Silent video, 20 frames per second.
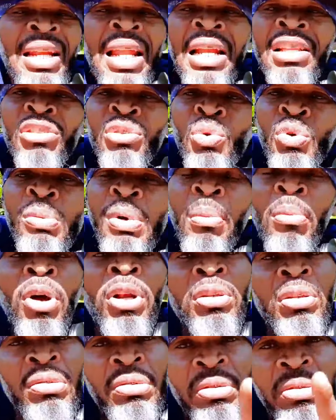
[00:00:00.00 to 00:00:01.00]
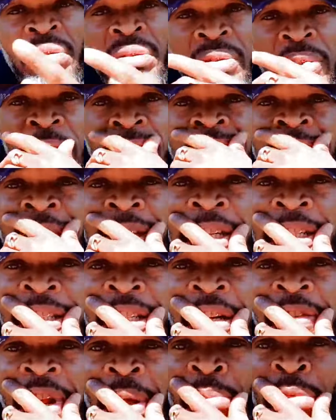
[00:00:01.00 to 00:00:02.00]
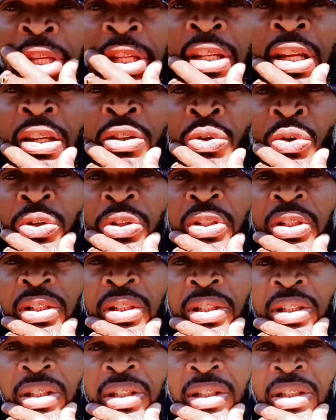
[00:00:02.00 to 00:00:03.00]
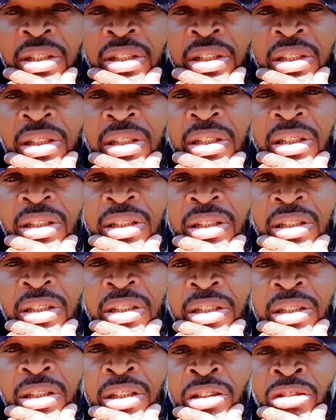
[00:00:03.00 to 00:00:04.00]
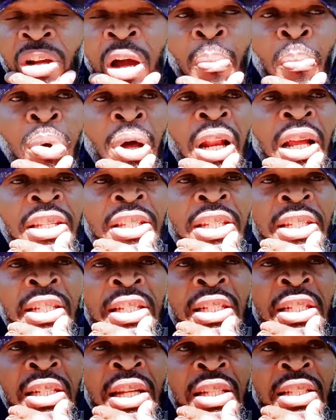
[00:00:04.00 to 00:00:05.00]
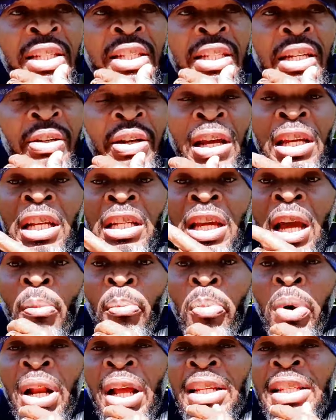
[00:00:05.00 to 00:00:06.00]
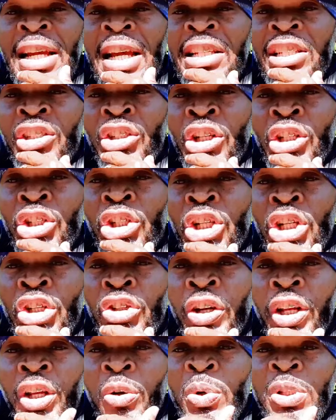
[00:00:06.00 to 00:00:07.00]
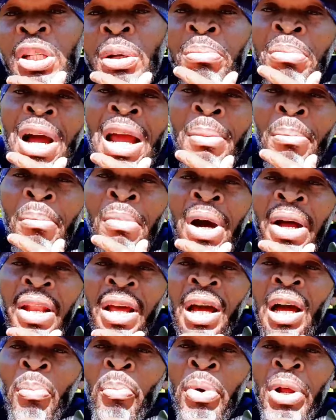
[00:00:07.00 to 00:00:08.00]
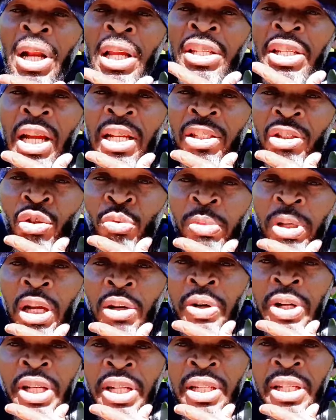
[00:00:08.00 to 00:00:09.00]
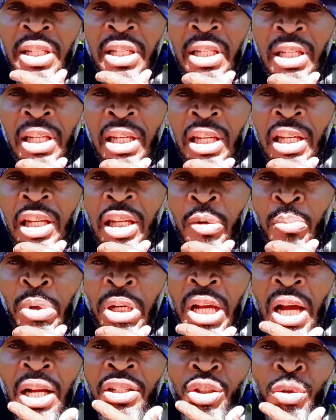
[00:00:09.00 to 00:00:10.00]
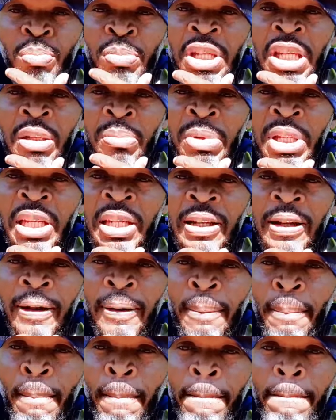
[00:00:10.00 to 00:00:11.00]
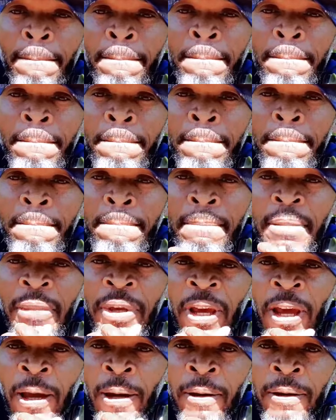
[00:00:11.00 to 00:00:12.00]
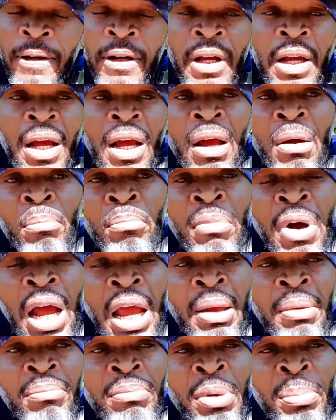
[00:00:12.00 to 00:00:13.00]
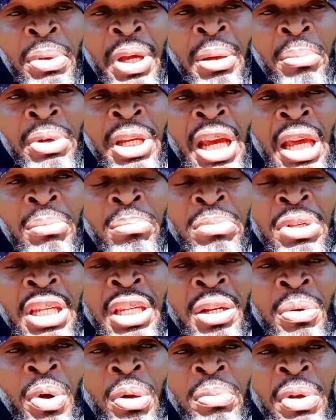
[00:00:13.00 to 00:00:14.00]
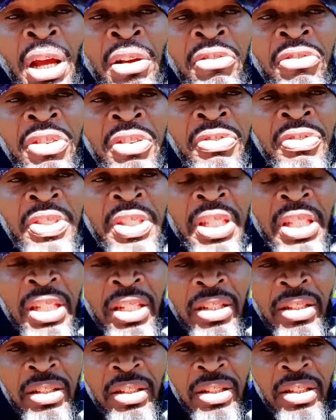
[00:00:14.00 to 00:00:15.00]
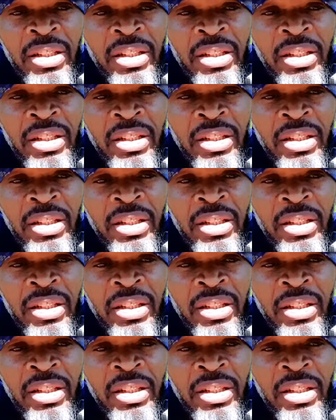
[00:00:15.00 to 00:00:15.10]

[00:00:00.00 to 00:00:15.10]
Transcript: that that's cool, man. But you know, you deserve that beating the youth. So apologies is necessary, and you can apologize to your children. You know, say my mother apologized to me already because she beat me. Yeah, me get beaten when me are 15.